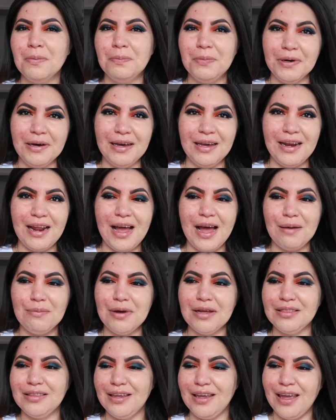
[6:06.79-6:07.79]
But I'm
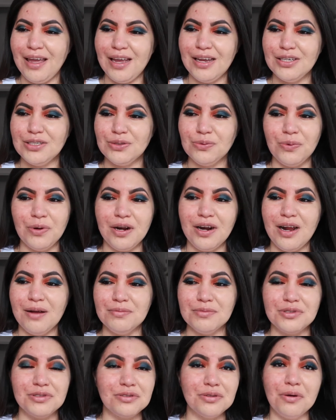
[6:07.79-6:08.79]
at the age where
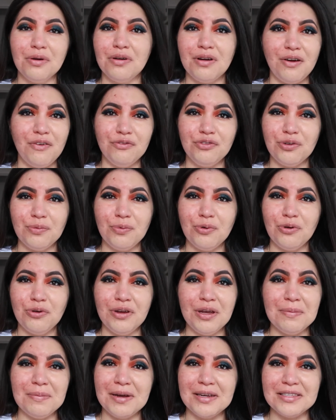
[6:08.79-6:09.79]
I'm so comfortable
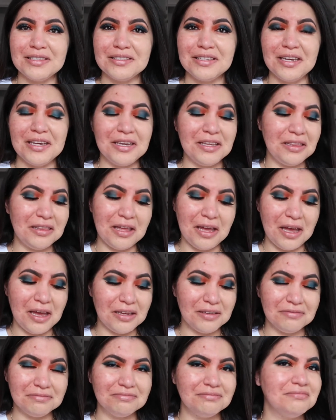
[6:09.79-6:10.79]
in my skin
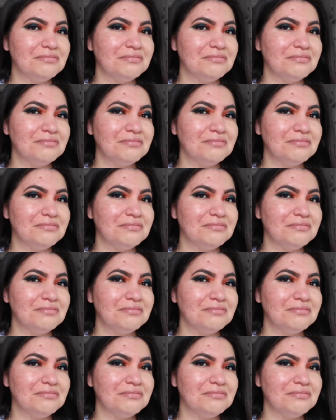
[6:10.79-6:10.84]
that